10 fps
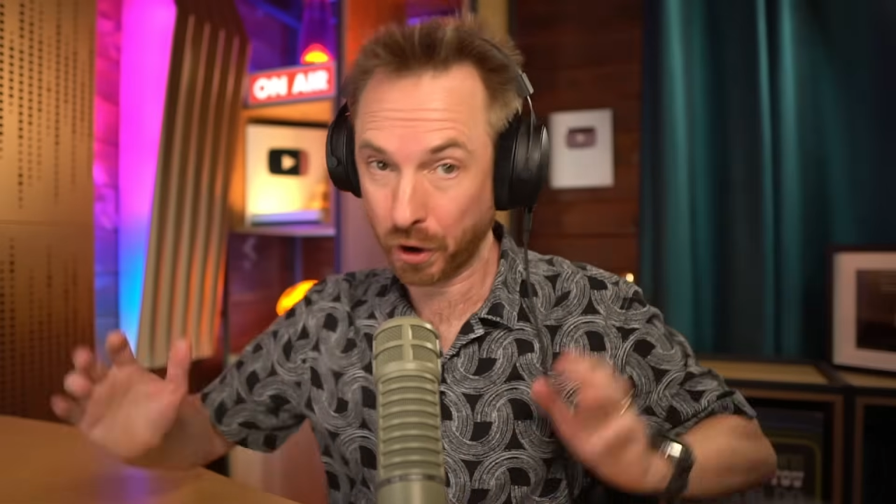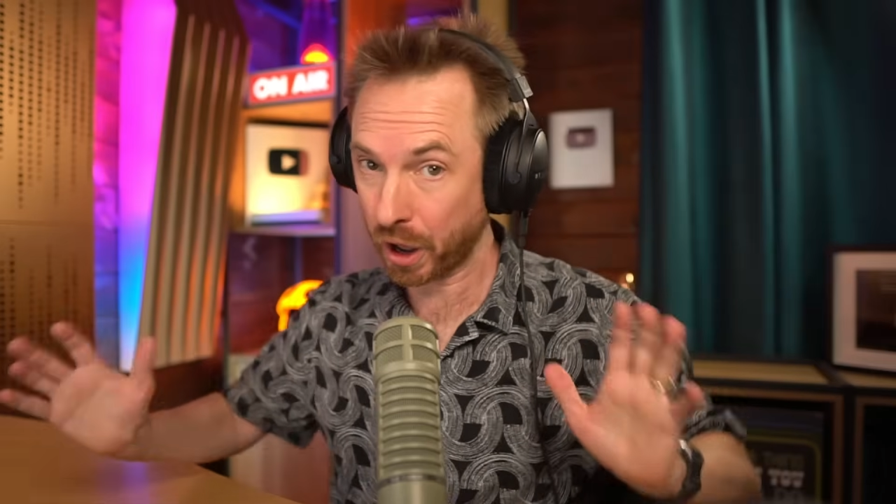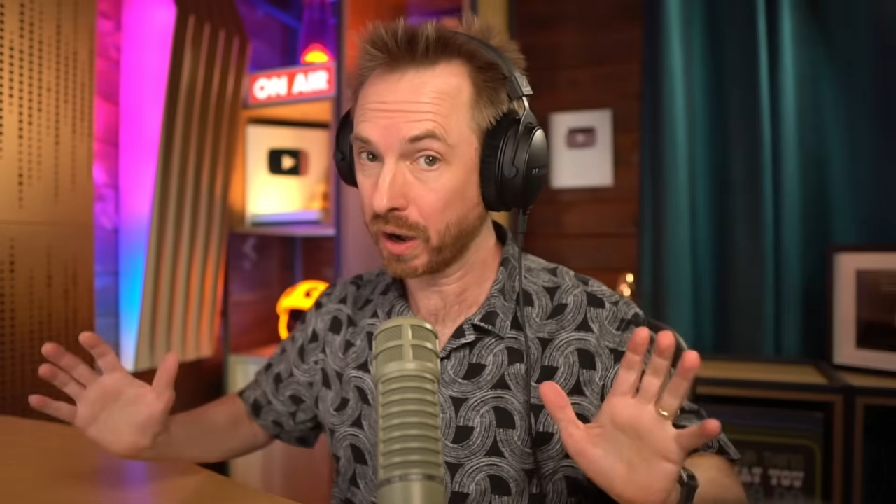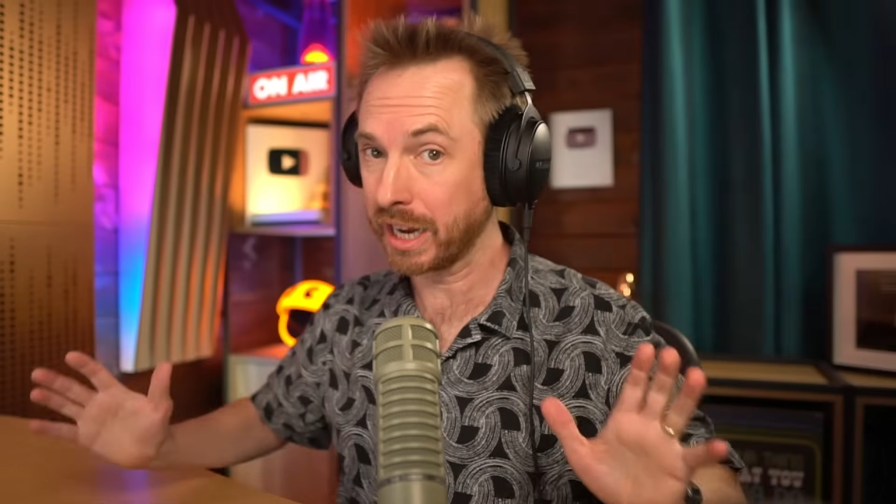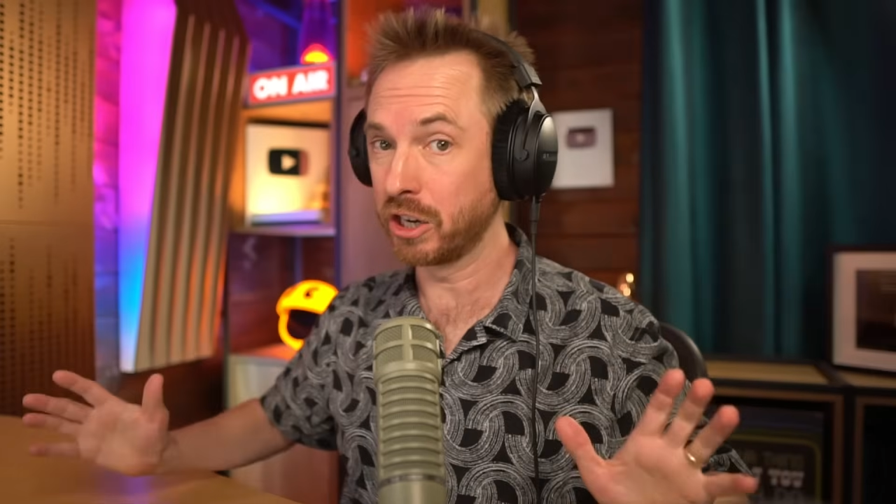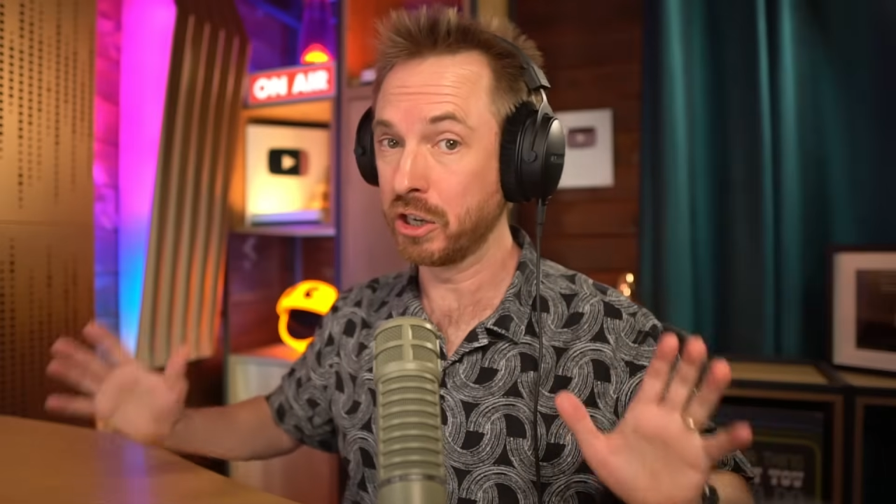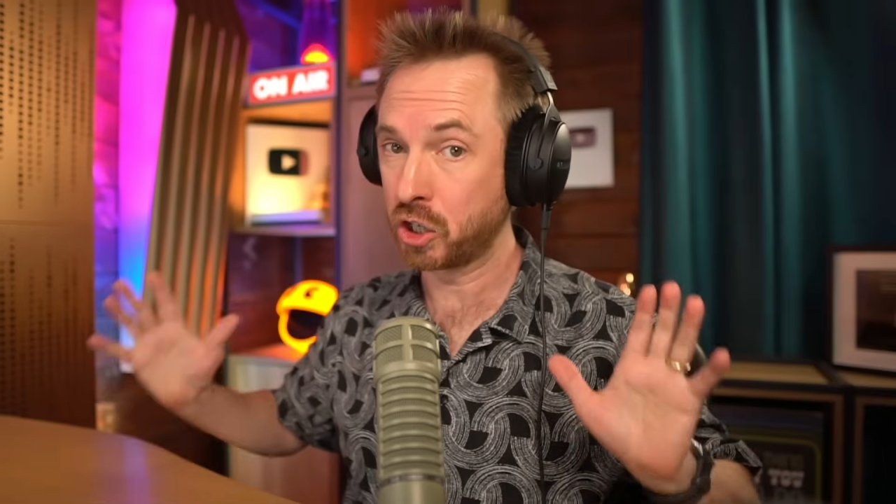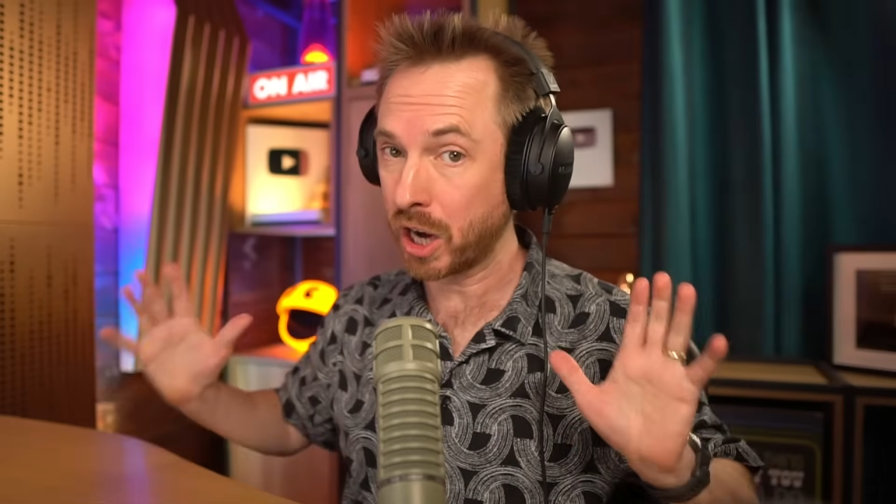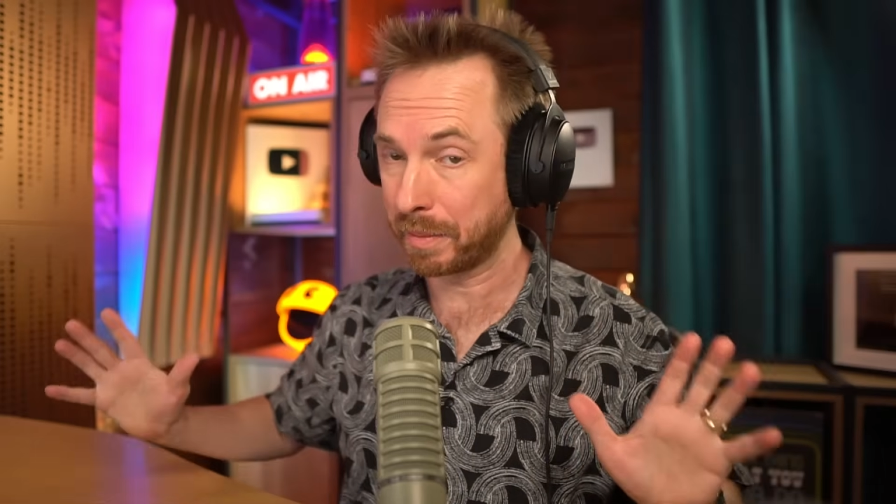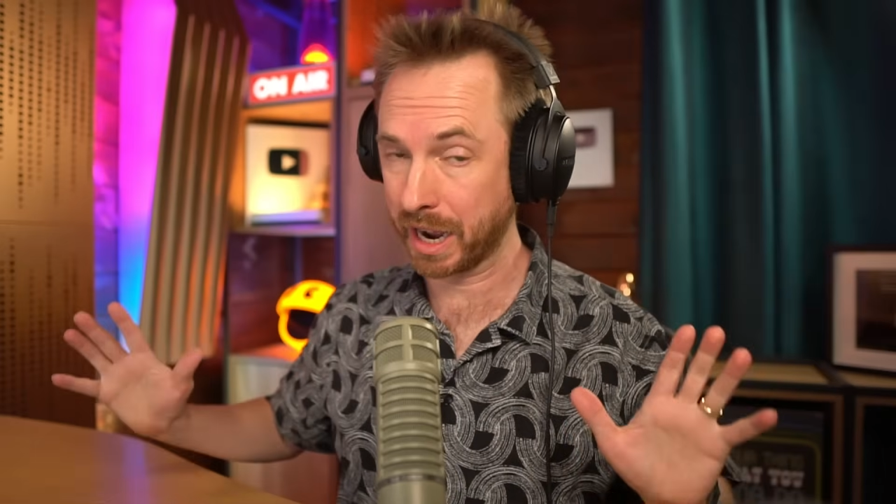Not only
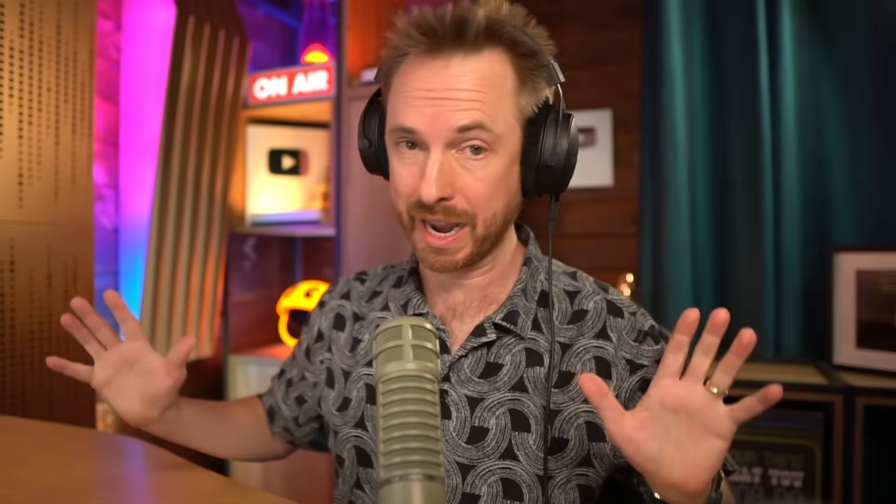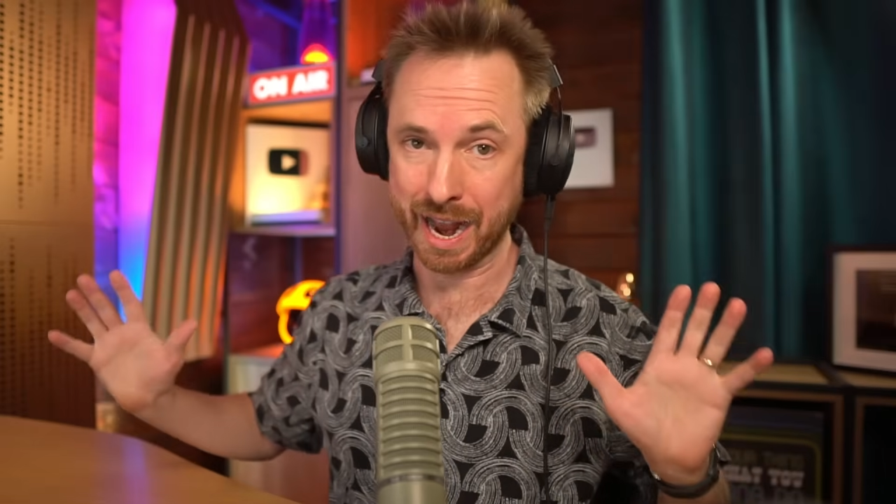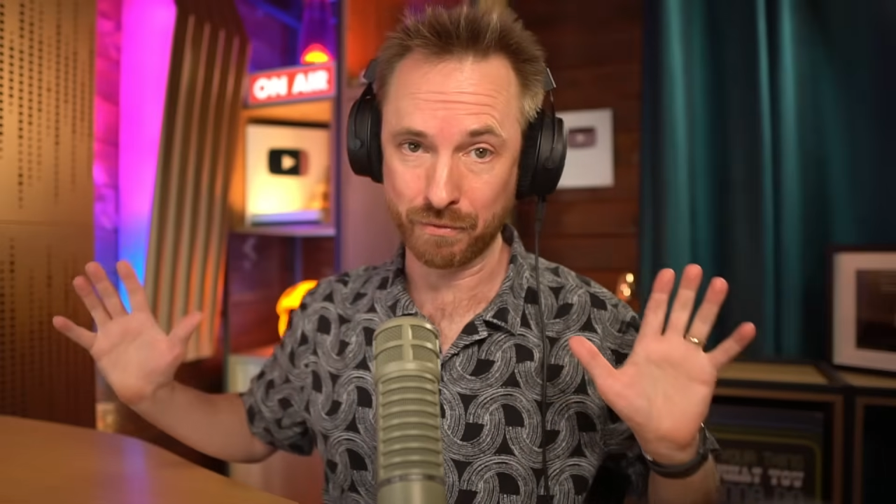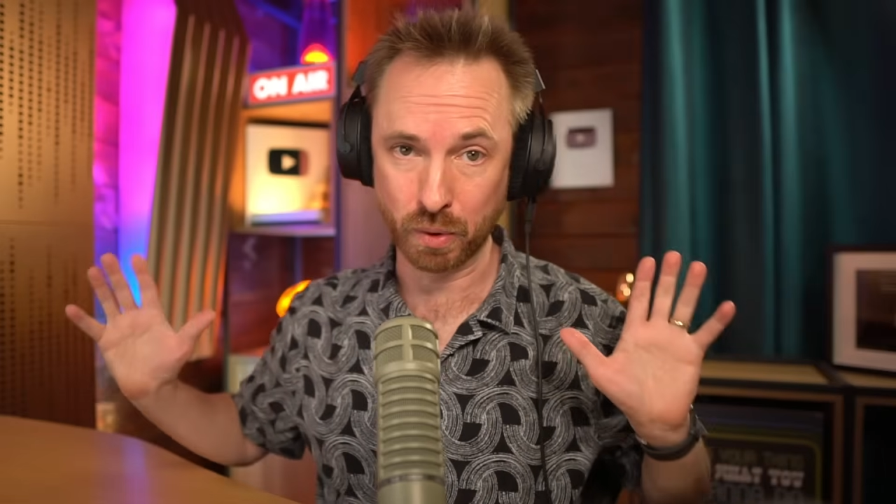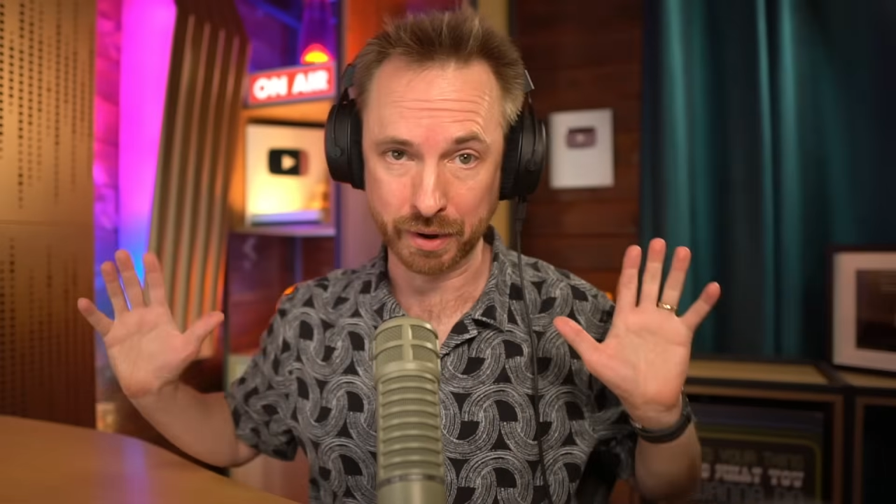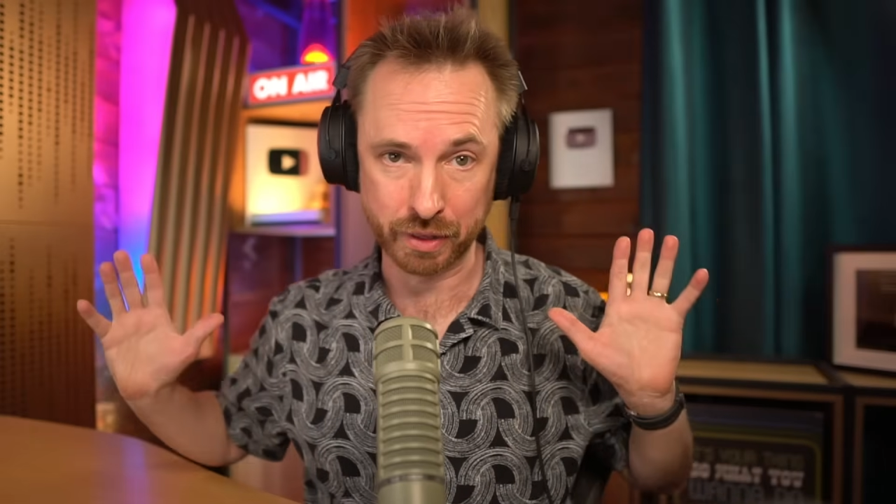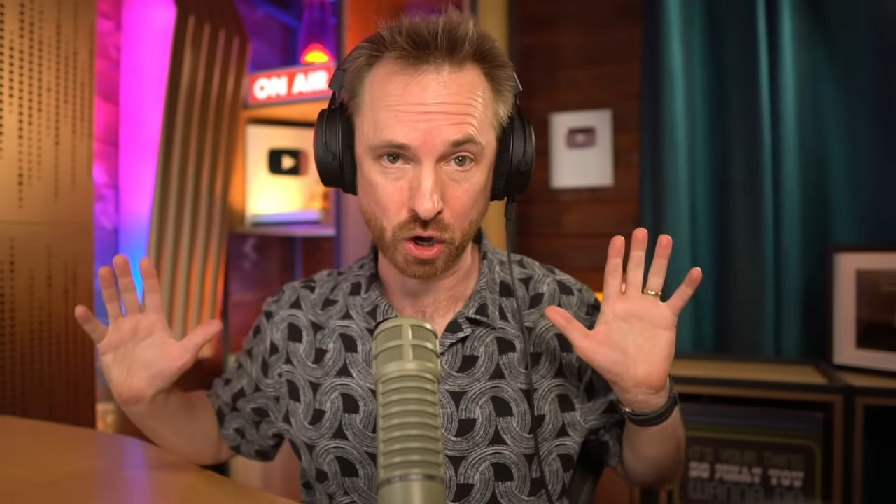does Gemini have one